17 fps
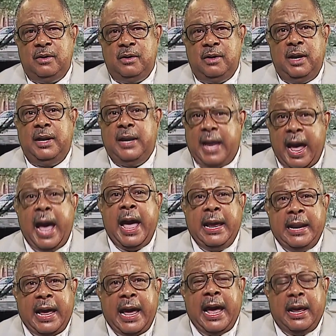and I
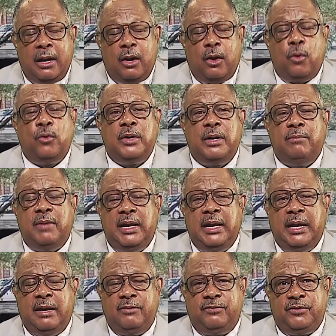and I alone am
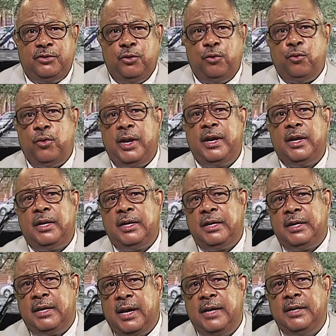left to rail
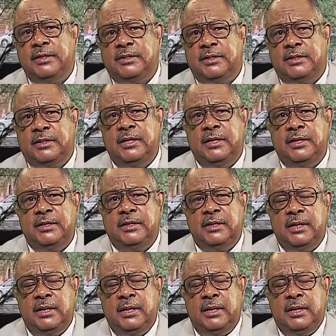against it.